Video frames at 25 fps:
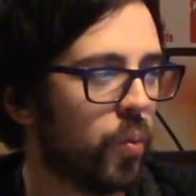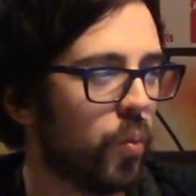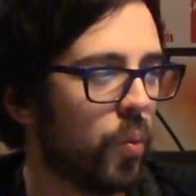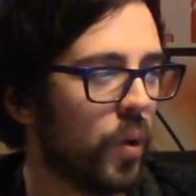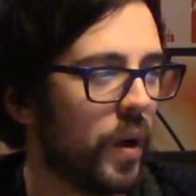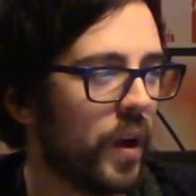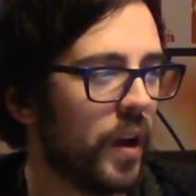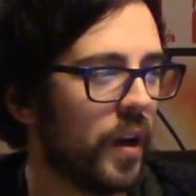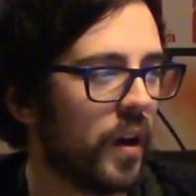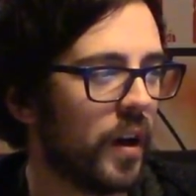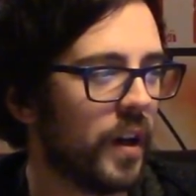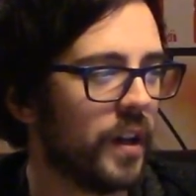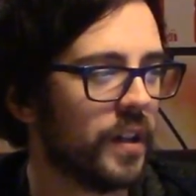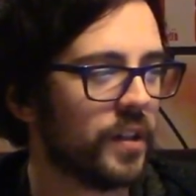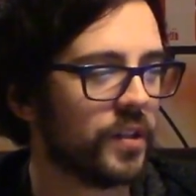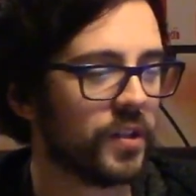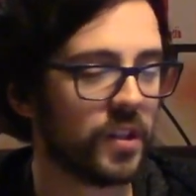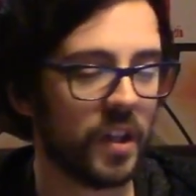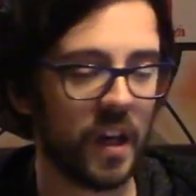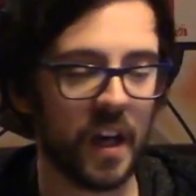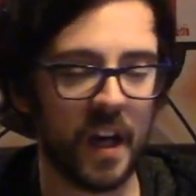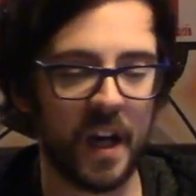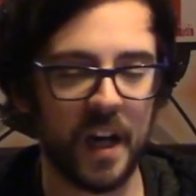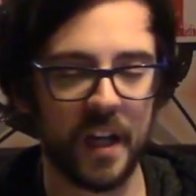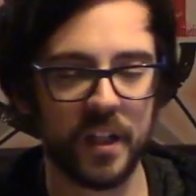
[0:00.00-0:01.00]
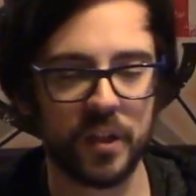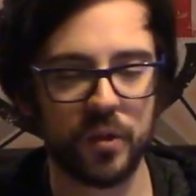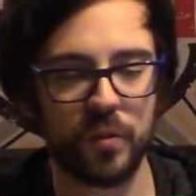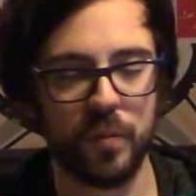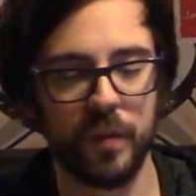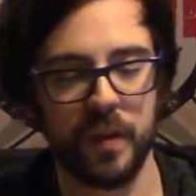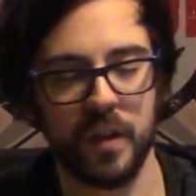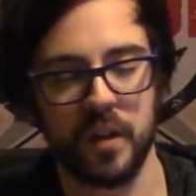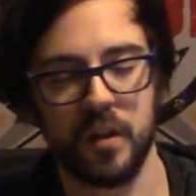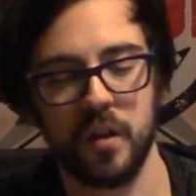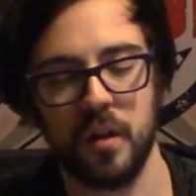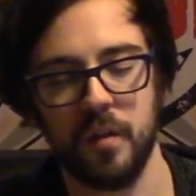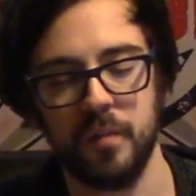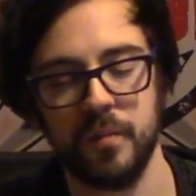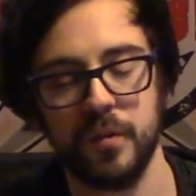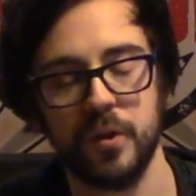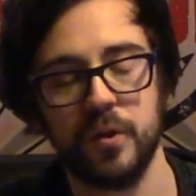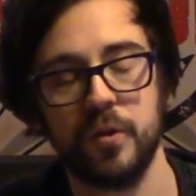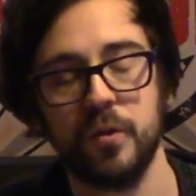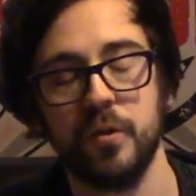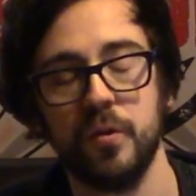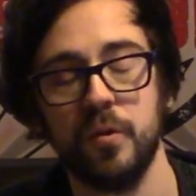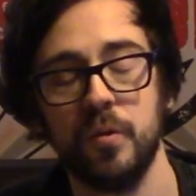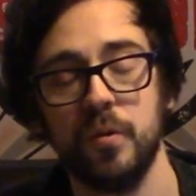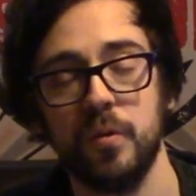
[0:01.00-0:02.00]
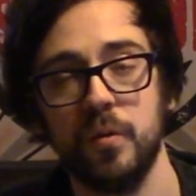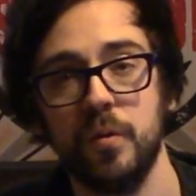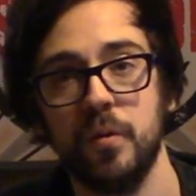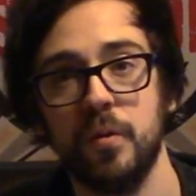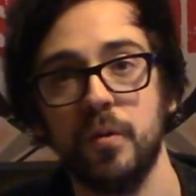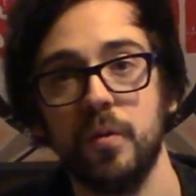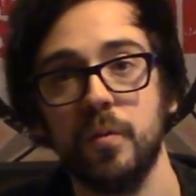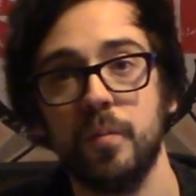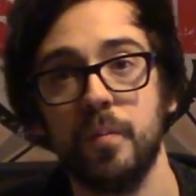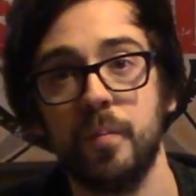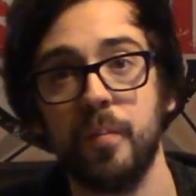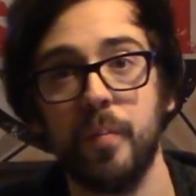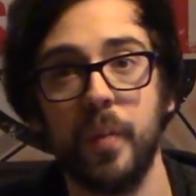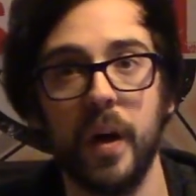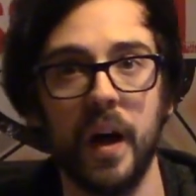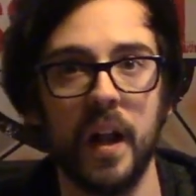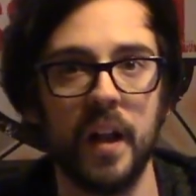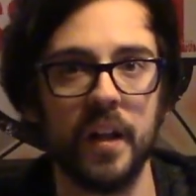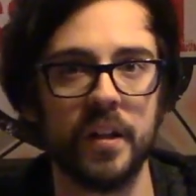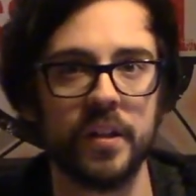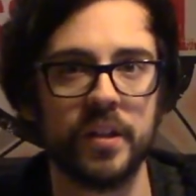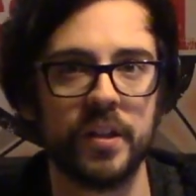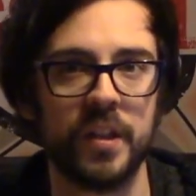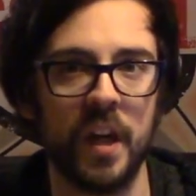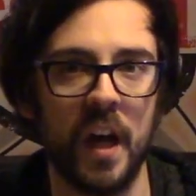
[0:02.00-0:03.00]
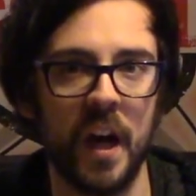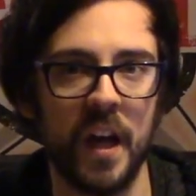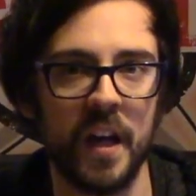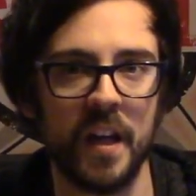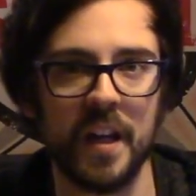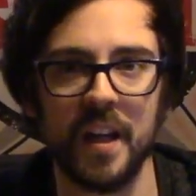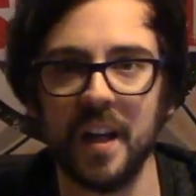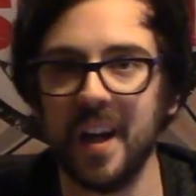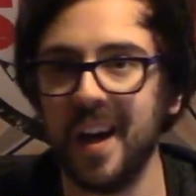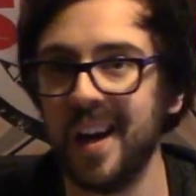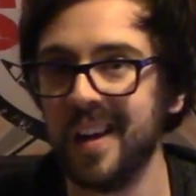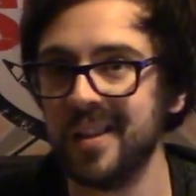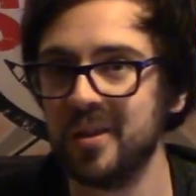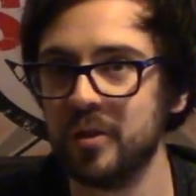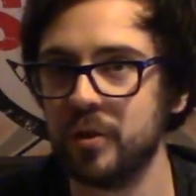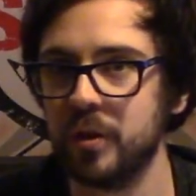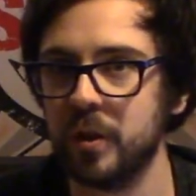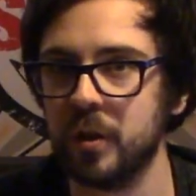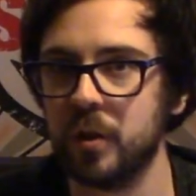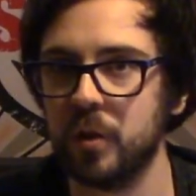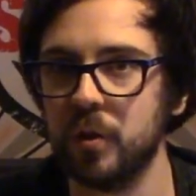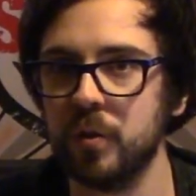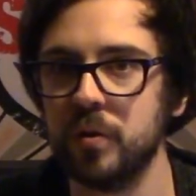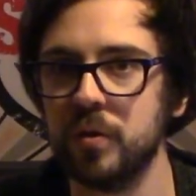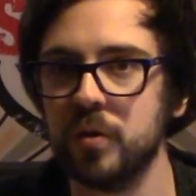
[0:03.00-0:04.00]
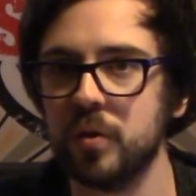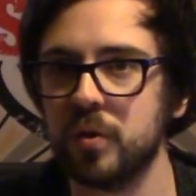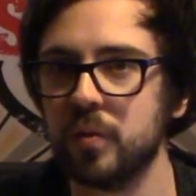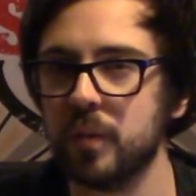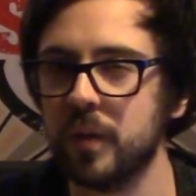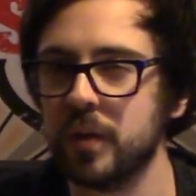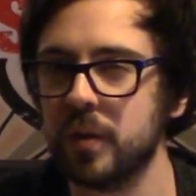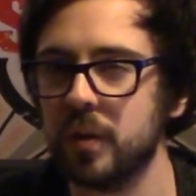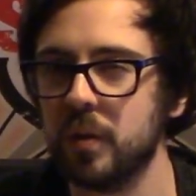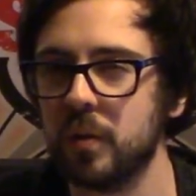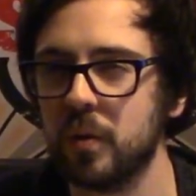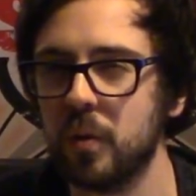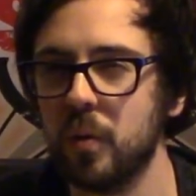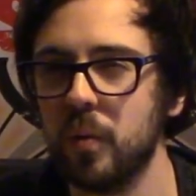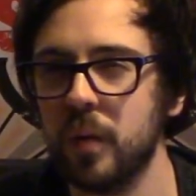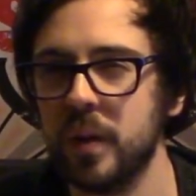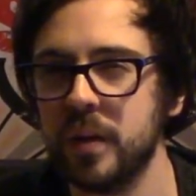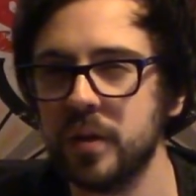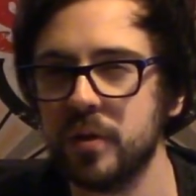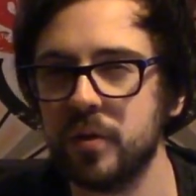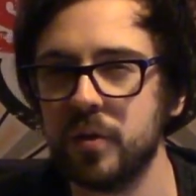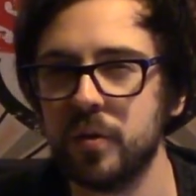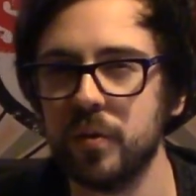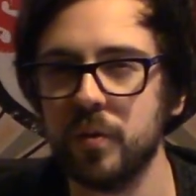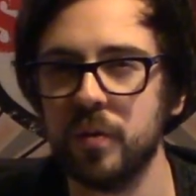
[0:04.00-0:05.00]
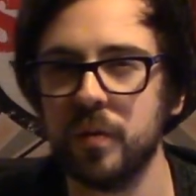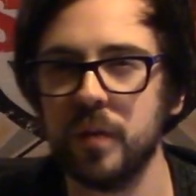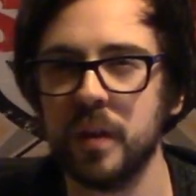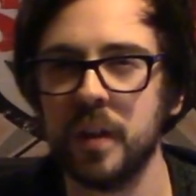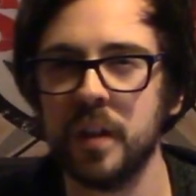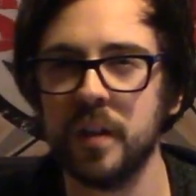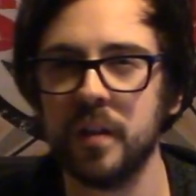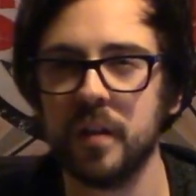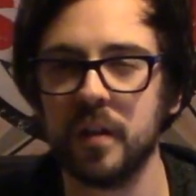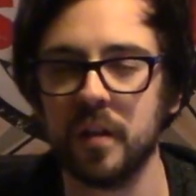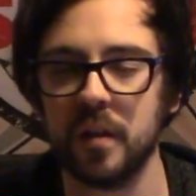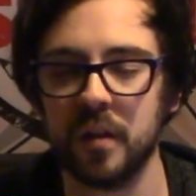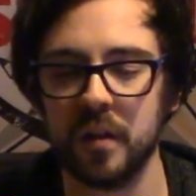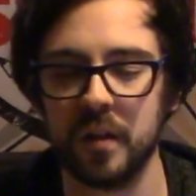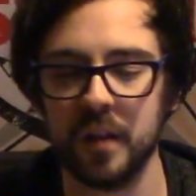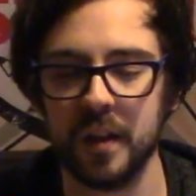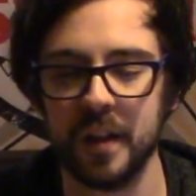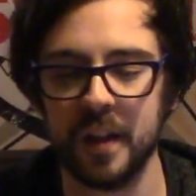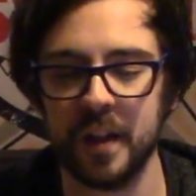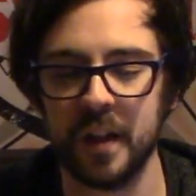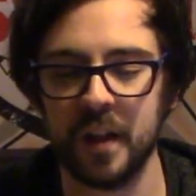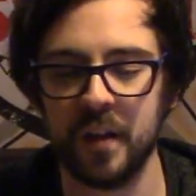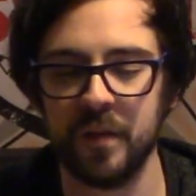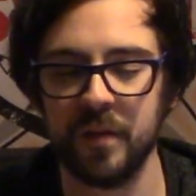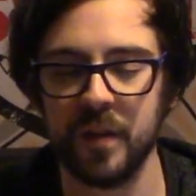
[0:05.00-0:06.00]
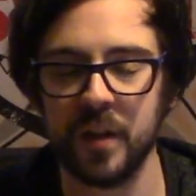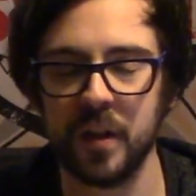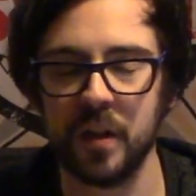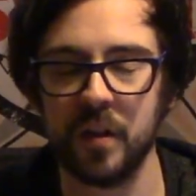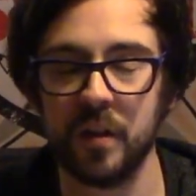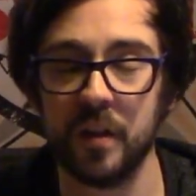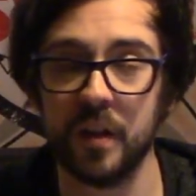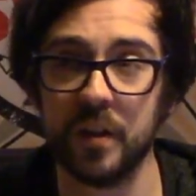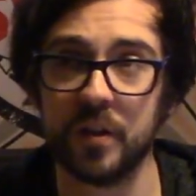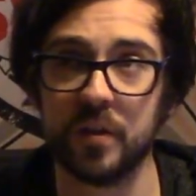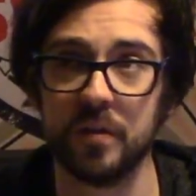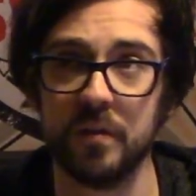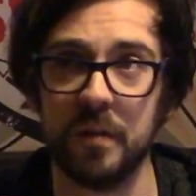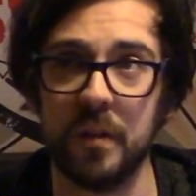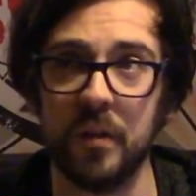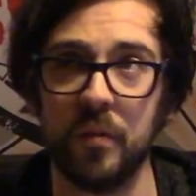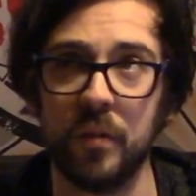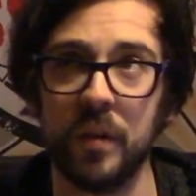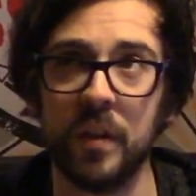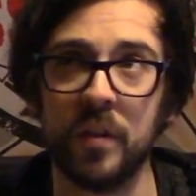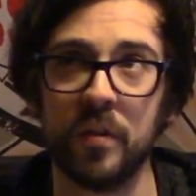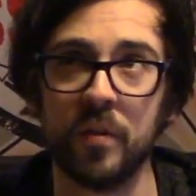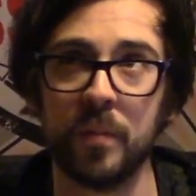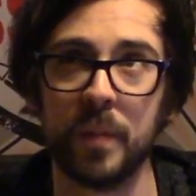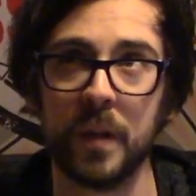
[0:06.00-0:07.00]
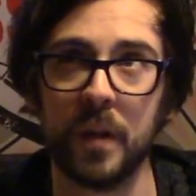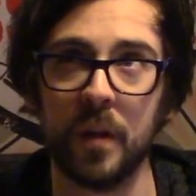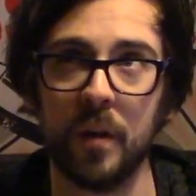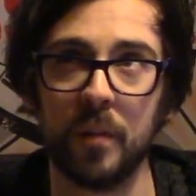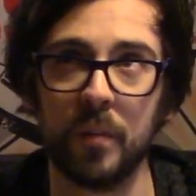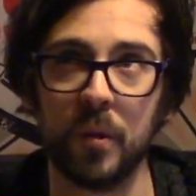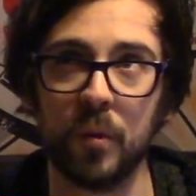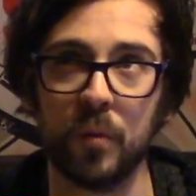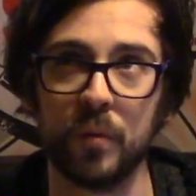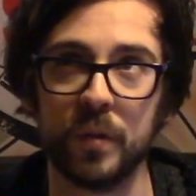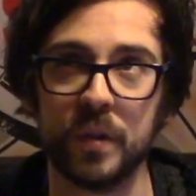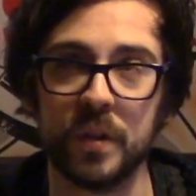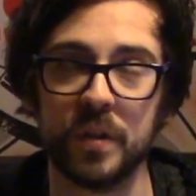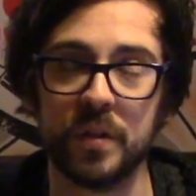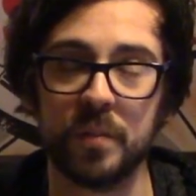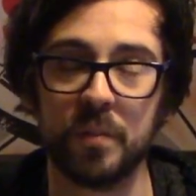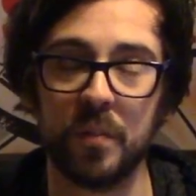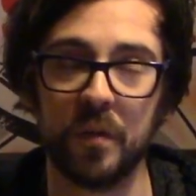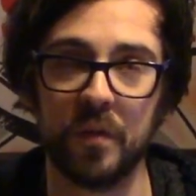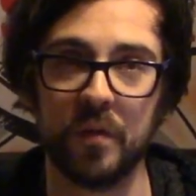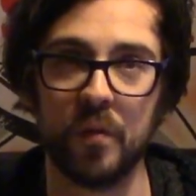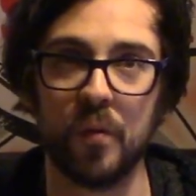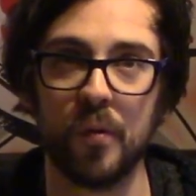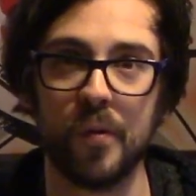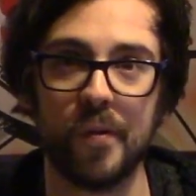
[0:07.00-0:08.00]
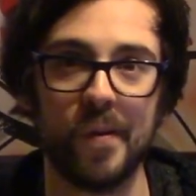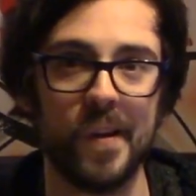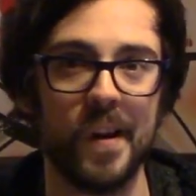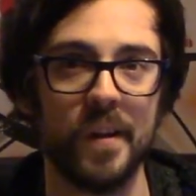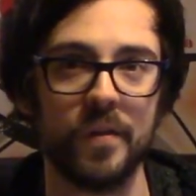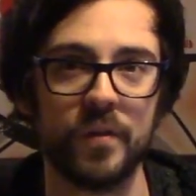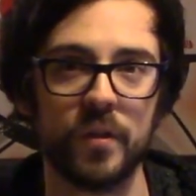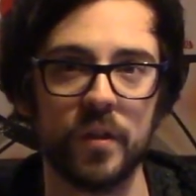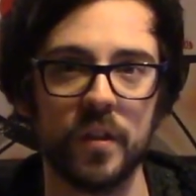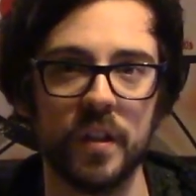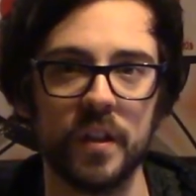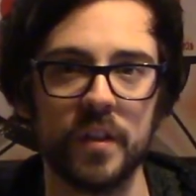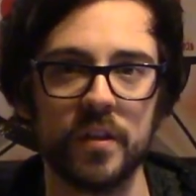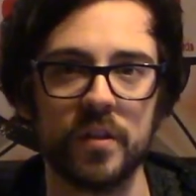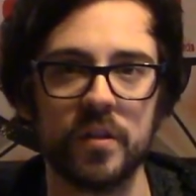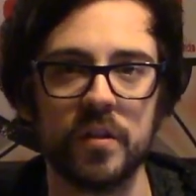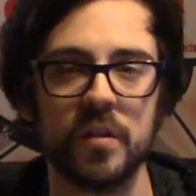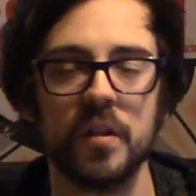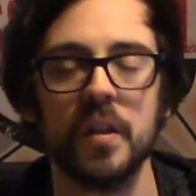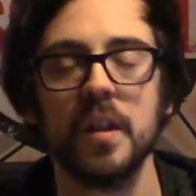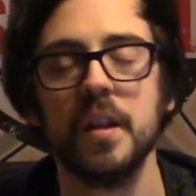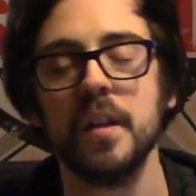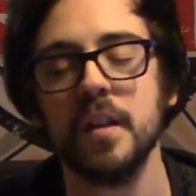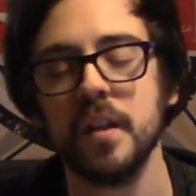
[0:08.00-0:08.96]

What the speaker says: where it's at when it comes to Ballistarii and Dragoons, which I'll go into either in a video. This will either be uploaded before or after this.